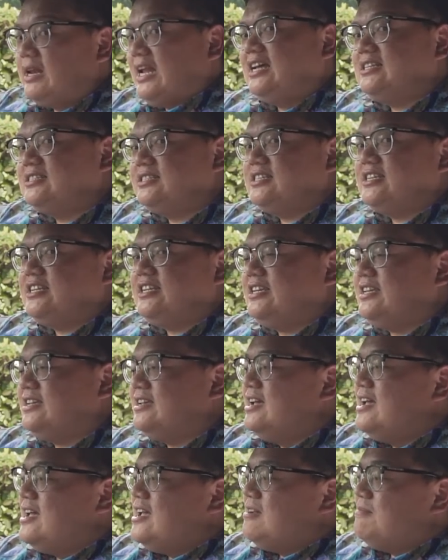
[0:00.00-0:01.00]
plasticky.
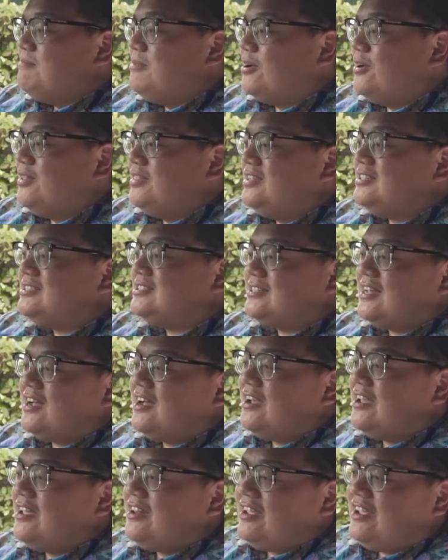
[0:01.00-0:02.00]
But on the
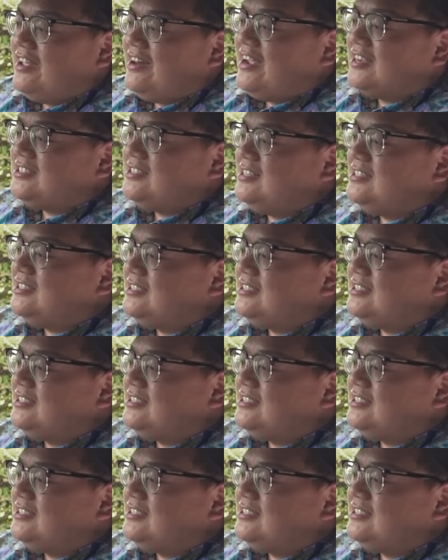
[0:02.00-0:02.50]
side, it actually